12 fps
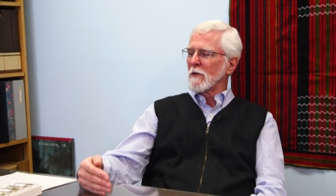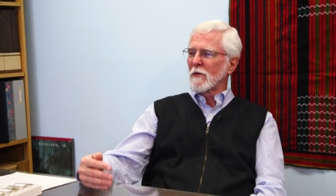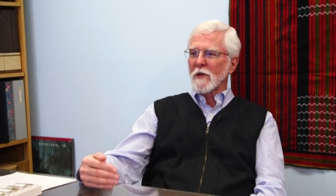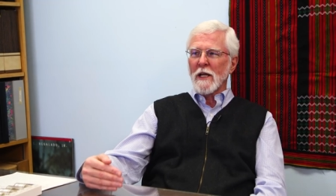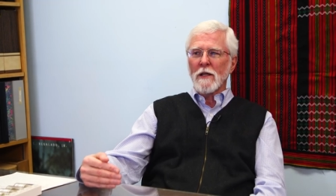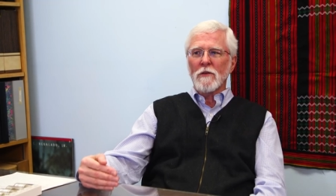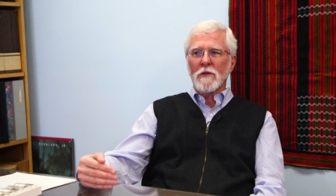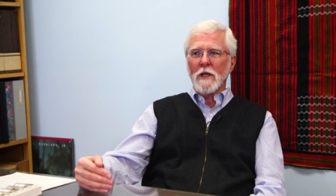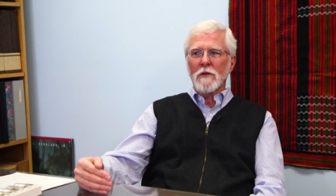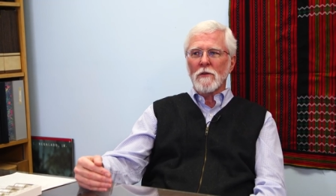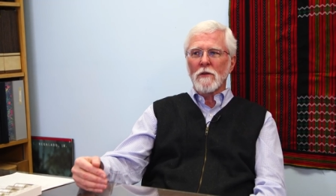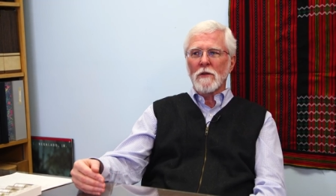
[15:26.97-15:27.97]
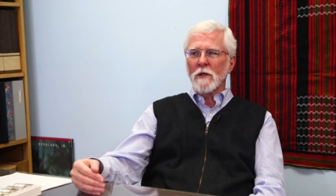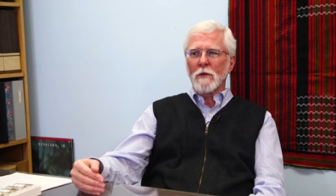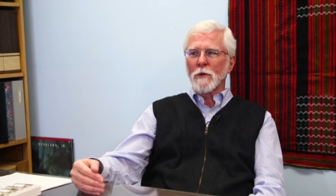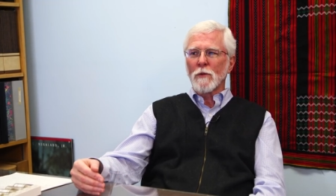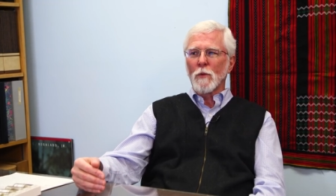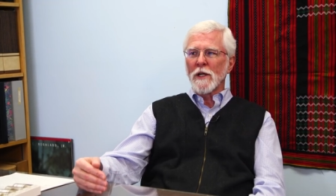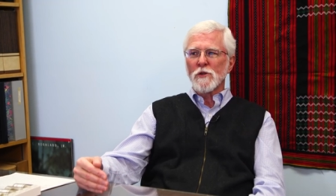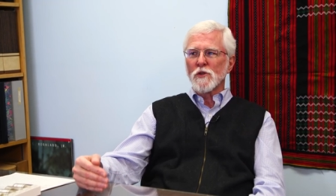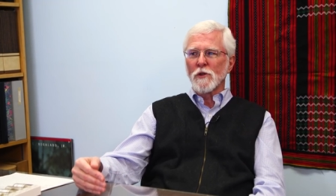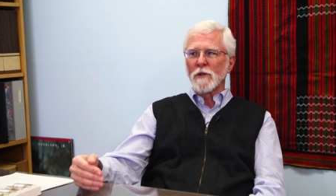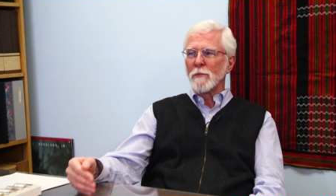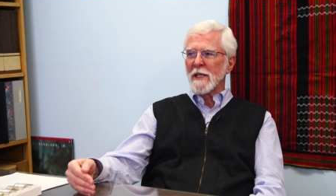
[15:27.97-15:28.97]
Science doesn't deal with what
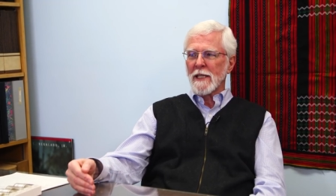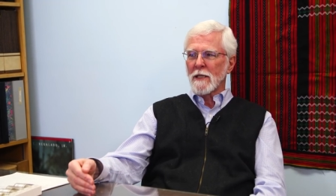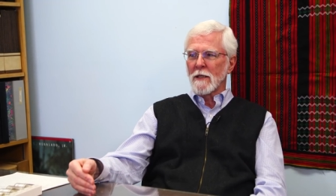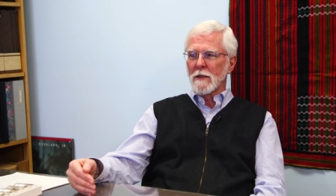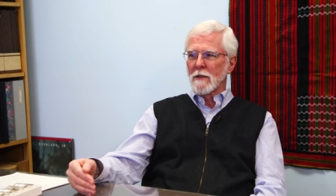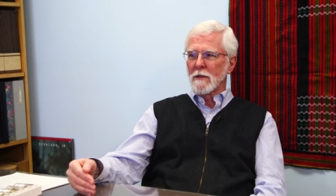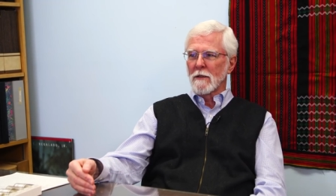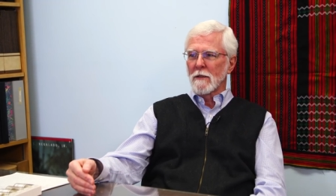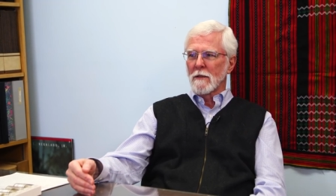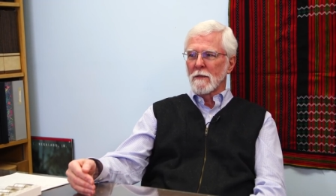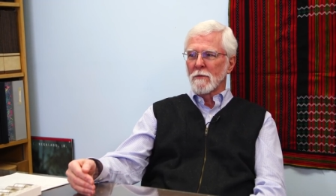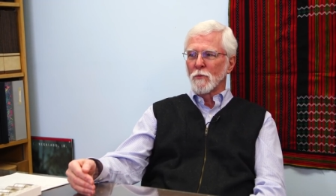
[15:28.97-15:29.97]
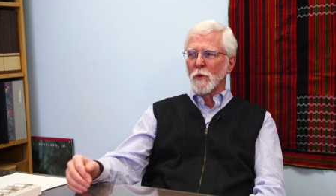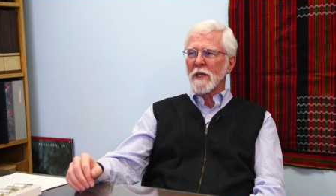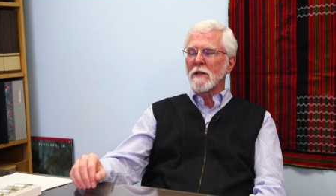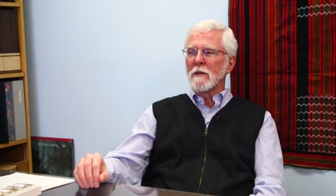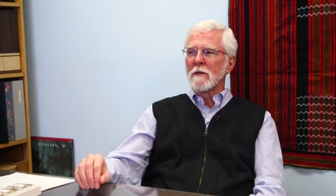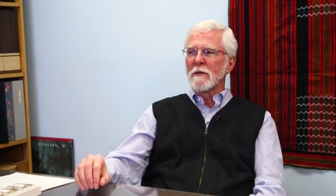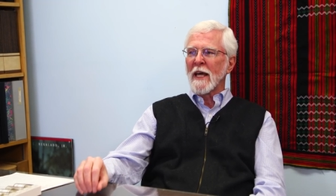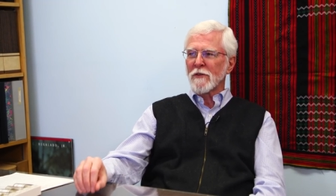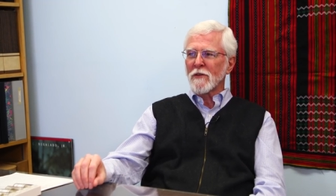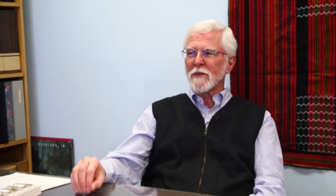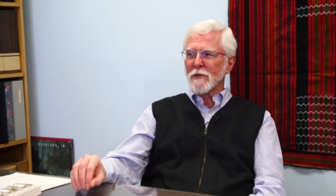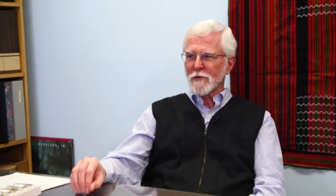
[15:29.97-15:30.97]
should be. We,
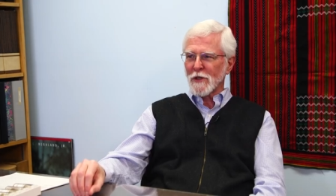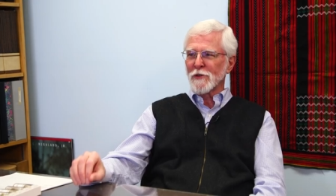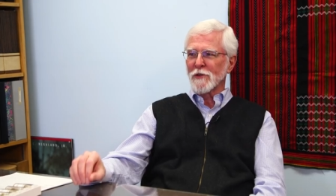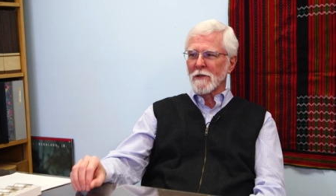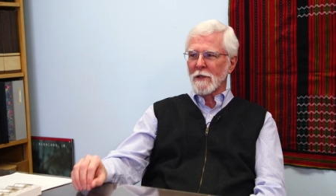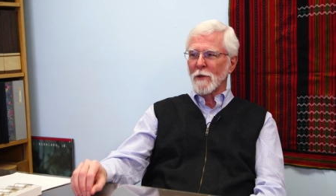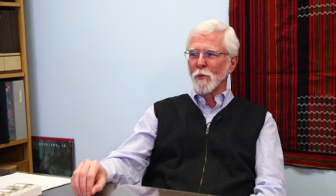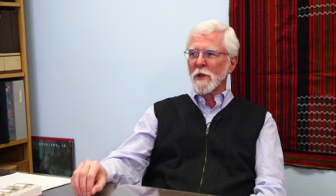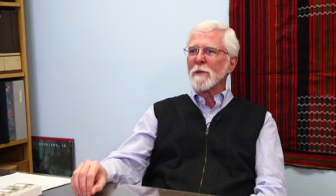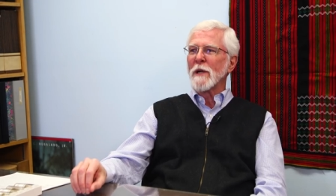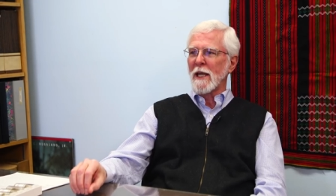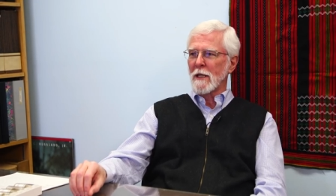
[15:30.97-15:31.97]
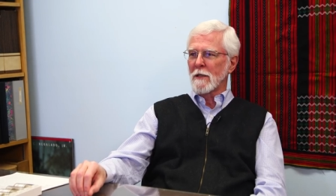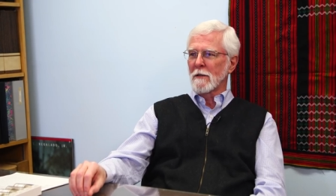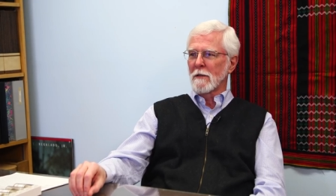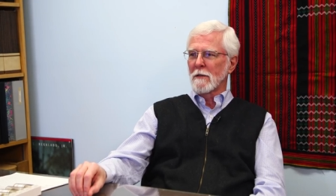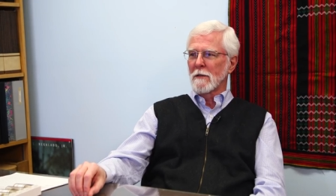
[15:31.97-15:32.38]
that's a decision that we make.